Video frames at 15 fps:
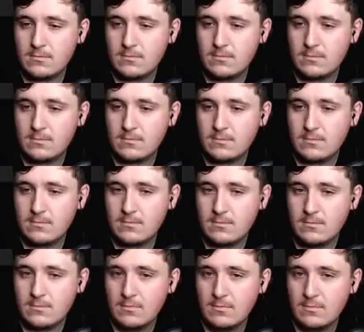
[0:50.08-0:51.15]

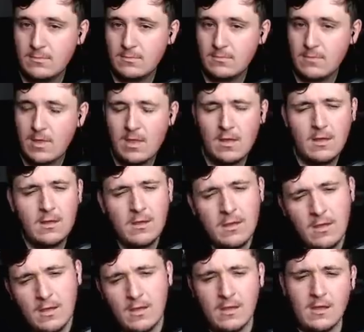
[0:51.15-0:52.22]

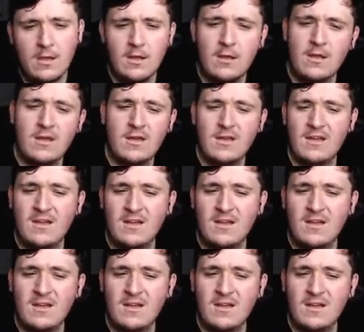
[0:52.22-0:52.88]
(no one is talking)